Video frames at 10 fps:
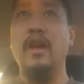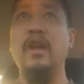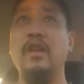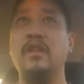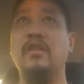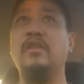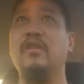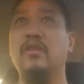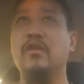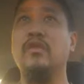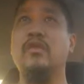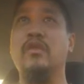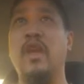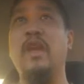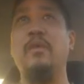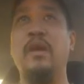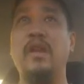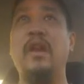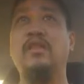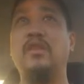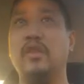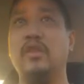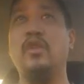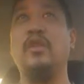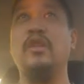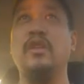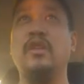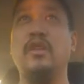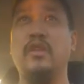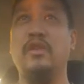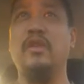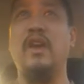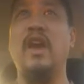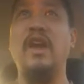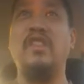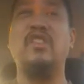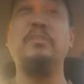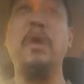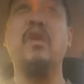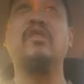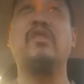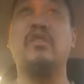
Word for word: I gave my life to the Lord, I smelled